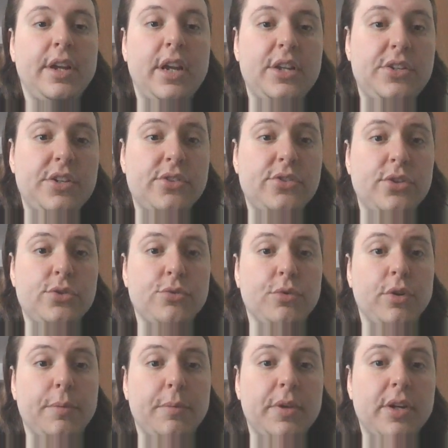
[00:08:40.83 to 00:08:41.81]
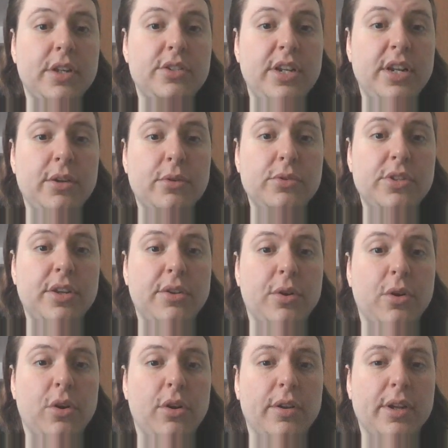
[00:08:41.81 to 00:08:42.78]
In Tessa's room, Dean goes down the
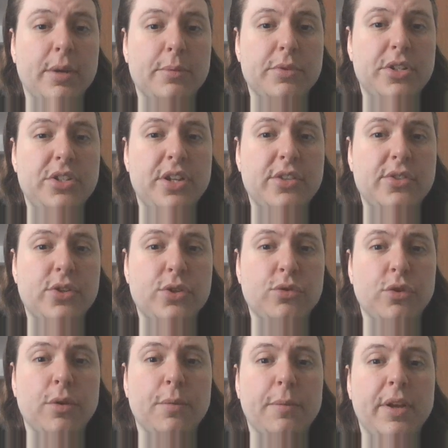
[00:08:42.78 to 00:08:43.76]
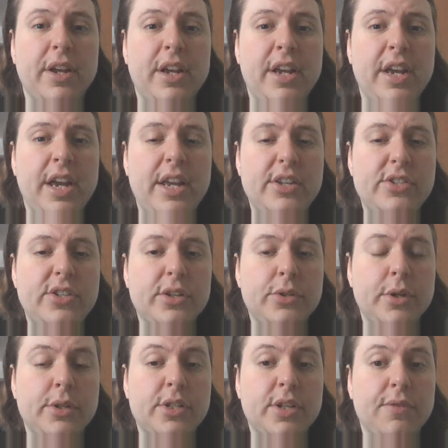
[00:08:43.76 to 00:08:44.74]
hall and comes to Tessa's room. It's
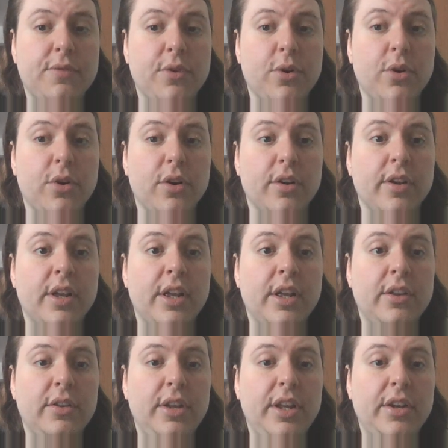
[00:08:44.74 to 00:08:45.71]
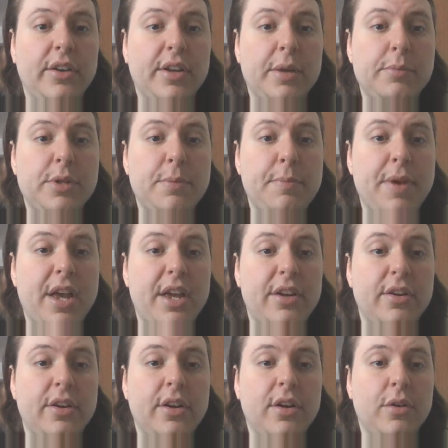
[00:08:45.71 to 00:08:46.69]
empty except for her, leaning on an empty
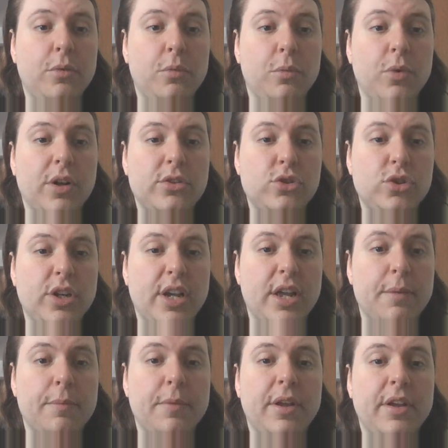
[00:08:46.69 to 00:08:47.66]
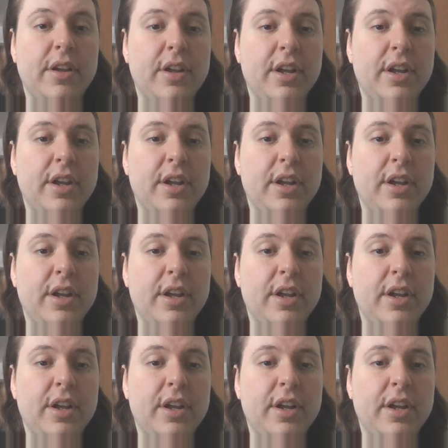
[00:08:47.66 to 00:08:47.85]
bed, watching him.